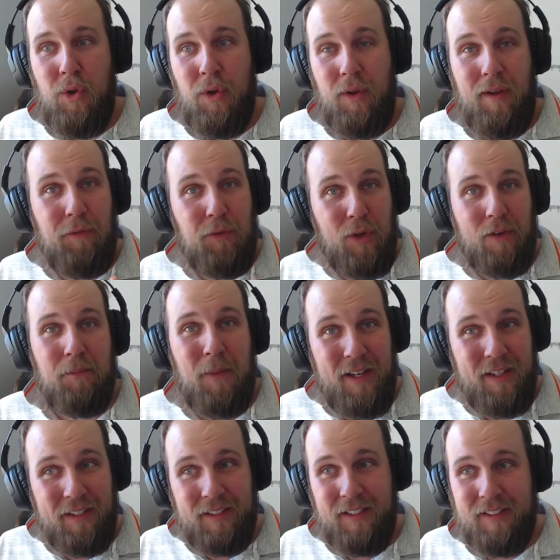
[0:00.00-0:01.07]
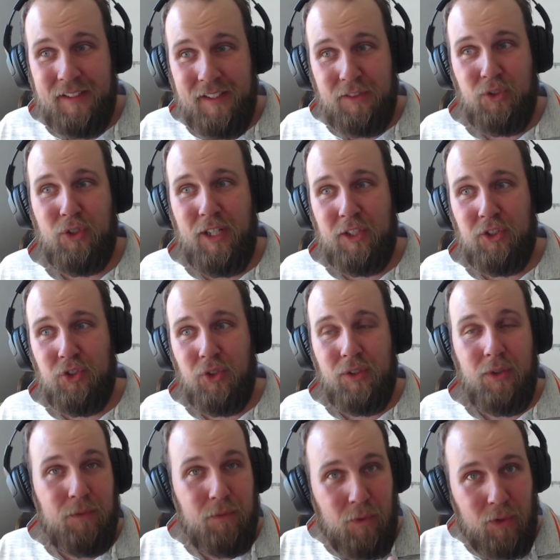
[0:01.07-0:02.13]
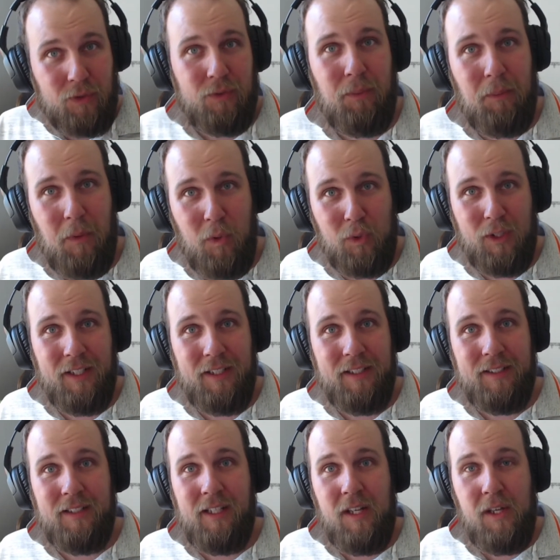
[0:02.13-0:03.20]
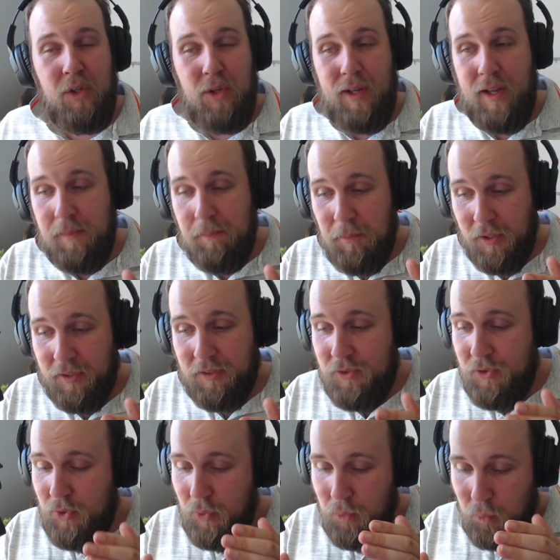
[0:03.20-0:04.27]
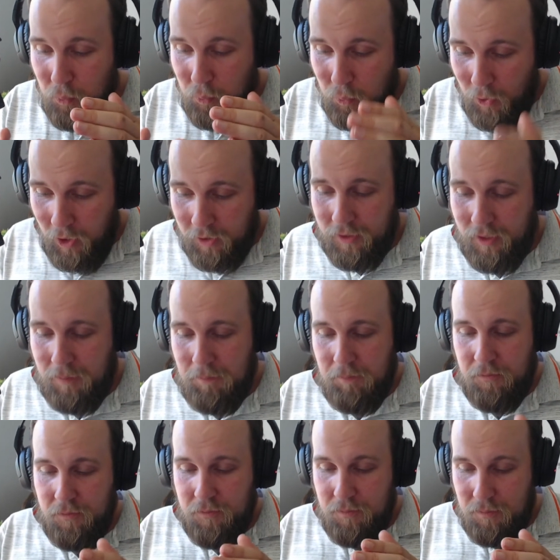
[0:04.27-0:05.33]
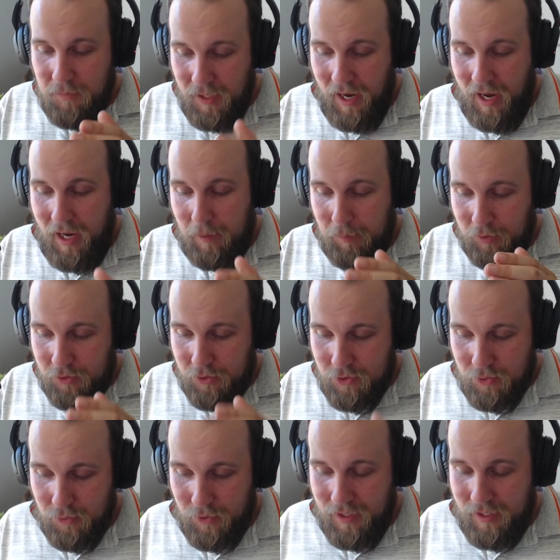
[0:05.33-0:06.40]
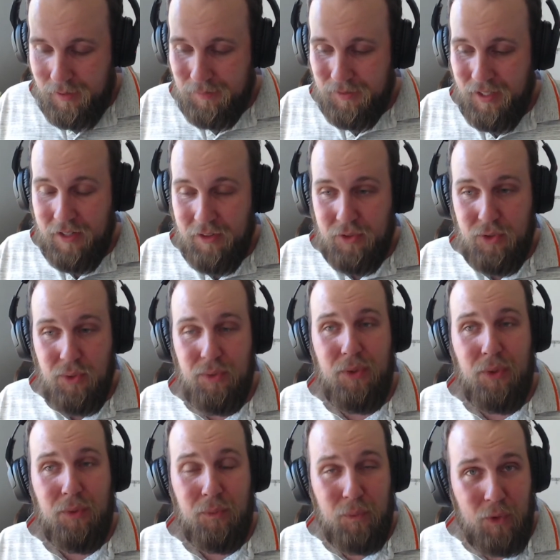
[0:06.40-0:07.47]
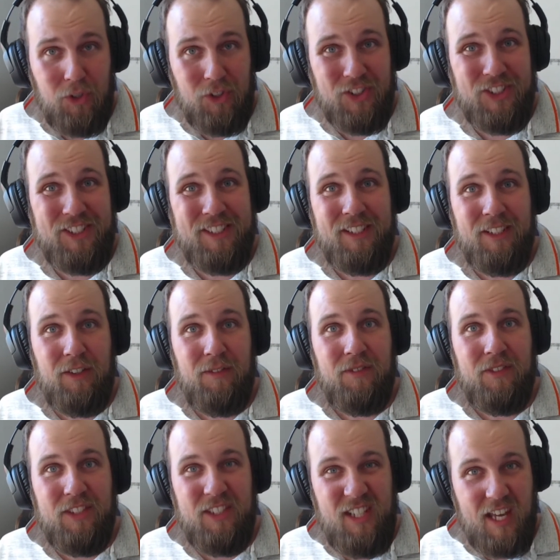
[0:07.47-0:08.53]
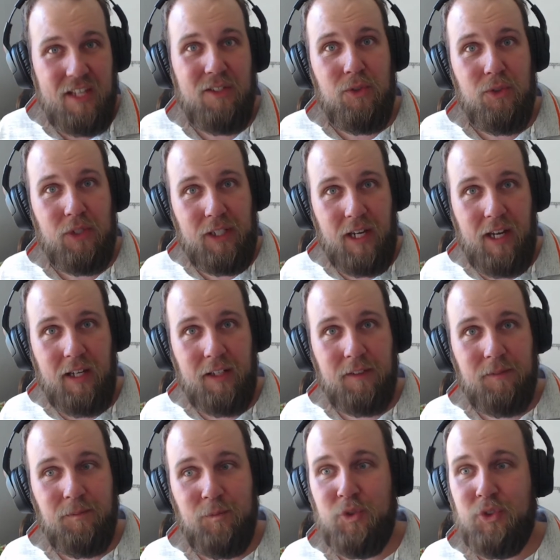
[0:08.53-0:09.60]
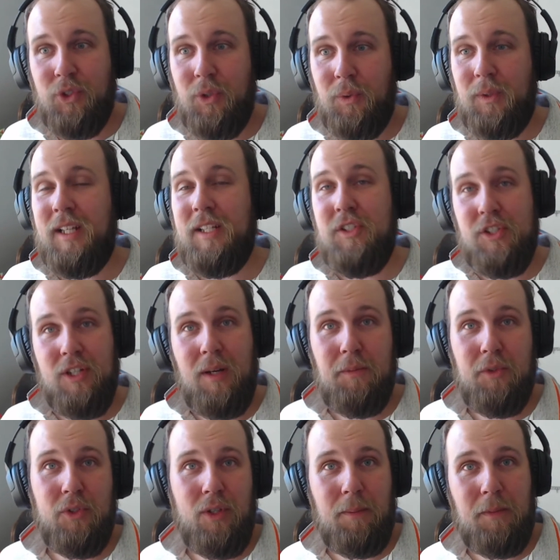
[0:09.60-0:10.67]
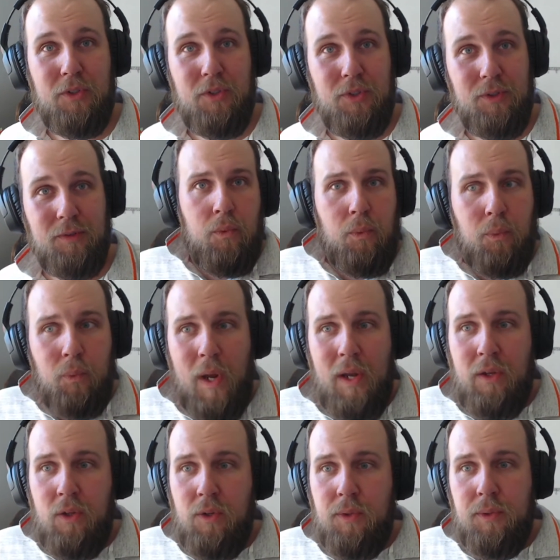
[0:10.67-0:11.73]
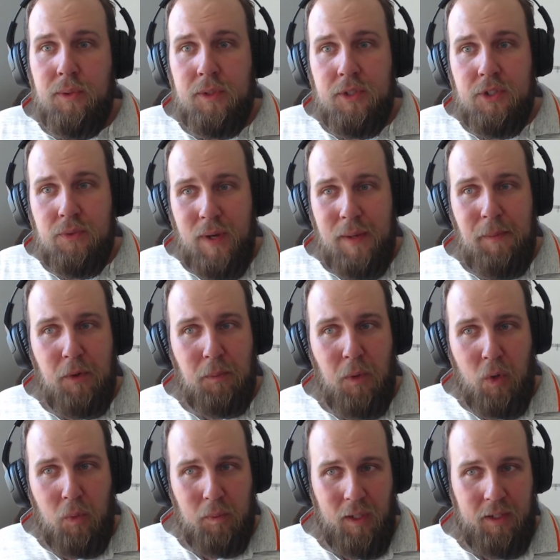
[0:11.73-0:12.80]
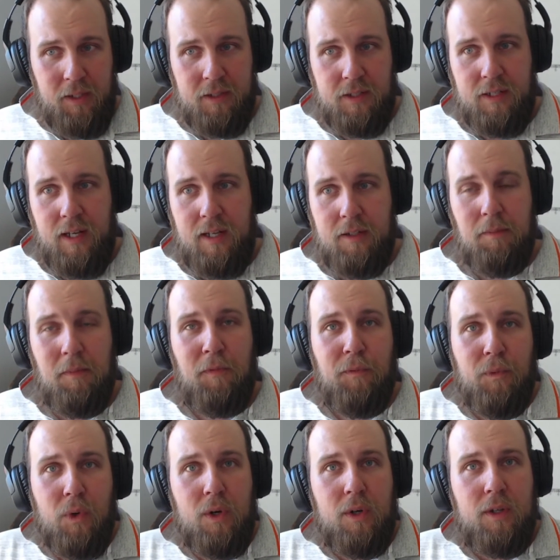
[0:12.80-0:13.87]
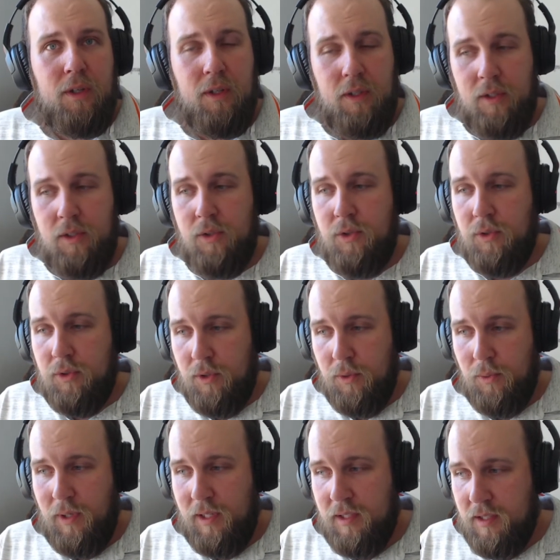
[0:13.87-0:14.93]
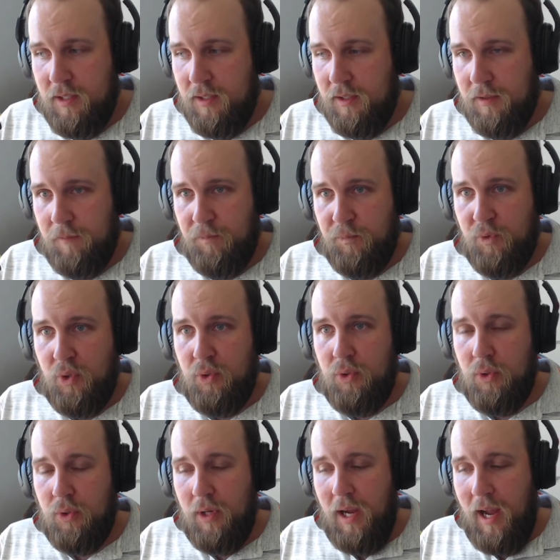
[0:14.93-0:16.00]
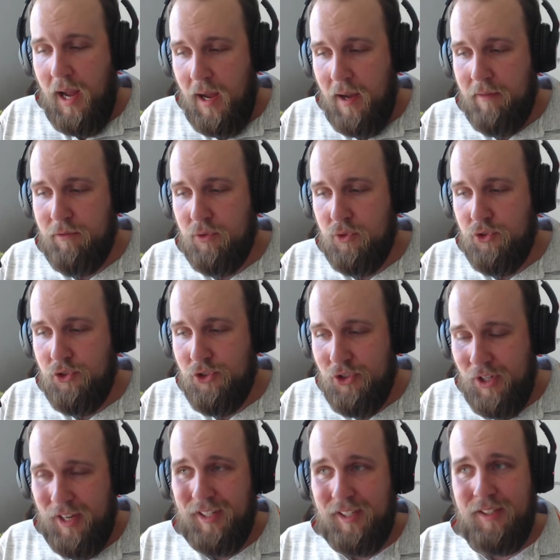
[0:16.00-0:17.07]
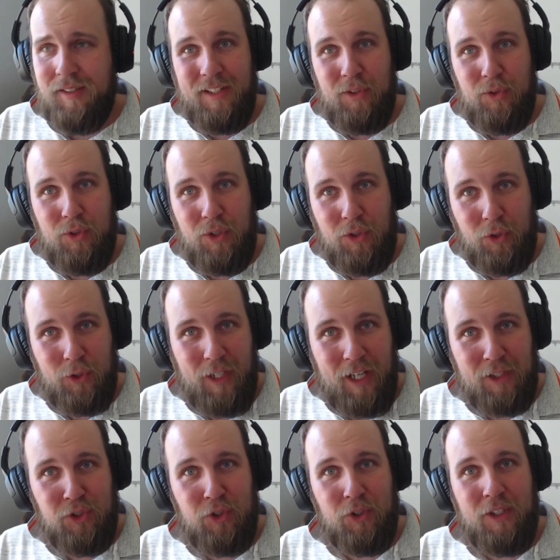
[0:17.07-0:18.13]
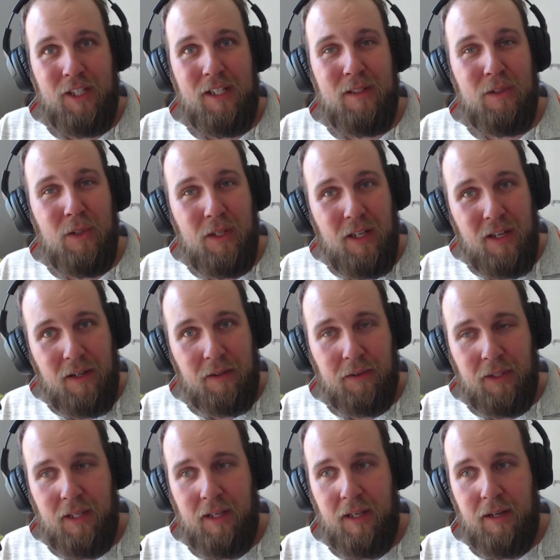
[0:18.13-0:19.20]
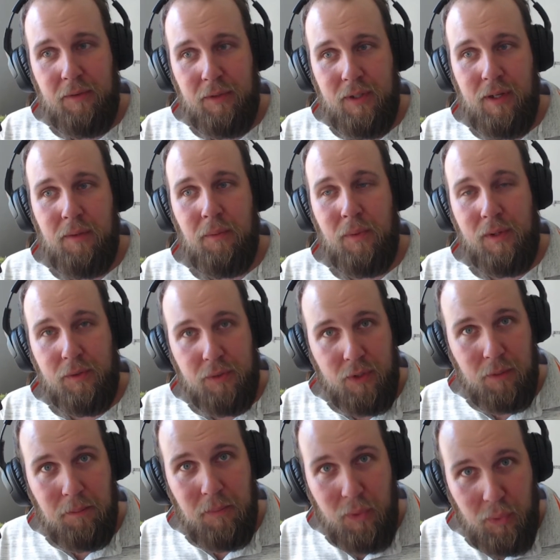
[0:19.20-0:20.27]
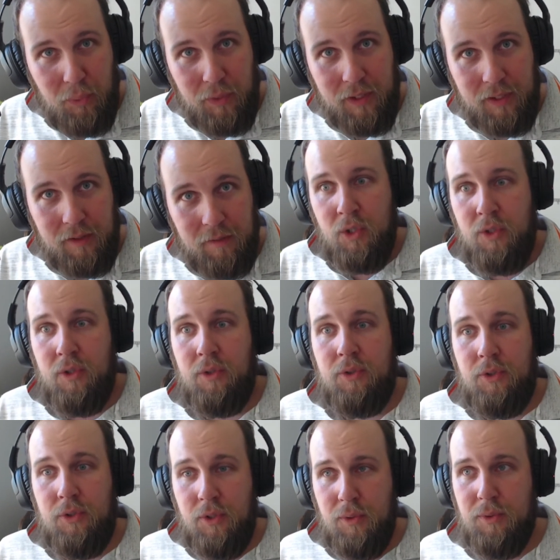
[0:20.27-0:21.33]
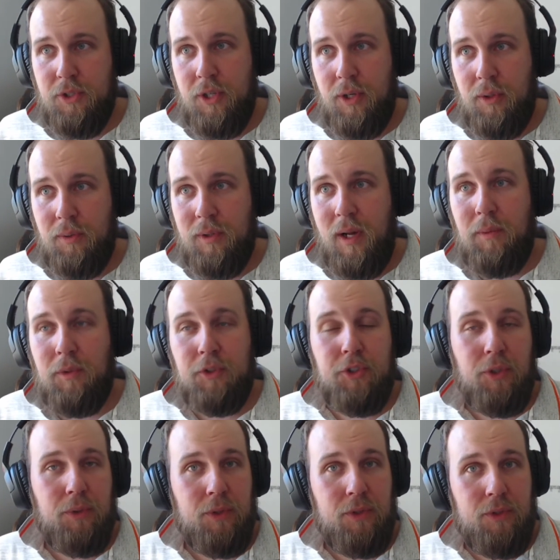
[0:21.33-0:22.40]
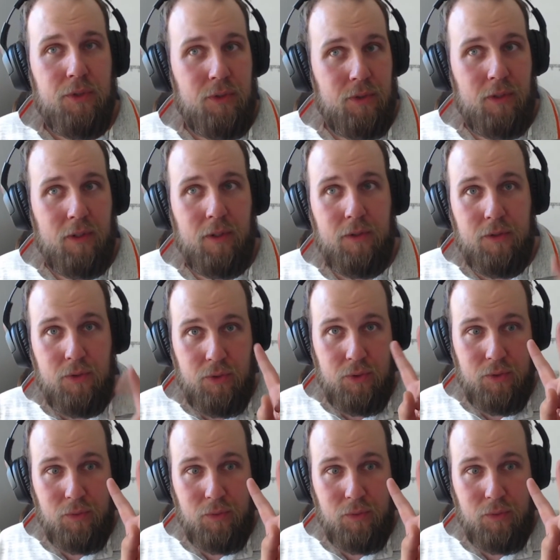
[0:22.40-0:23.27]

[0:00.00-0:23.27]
if you have bad internet connection, work remotely, but you wanna be able to stream and do your work, yes, you can. So let's jump to number 2. When you stream on mobile internet, before you do anything, you have to check the connection in the area where you're moving. To do so, I will show you two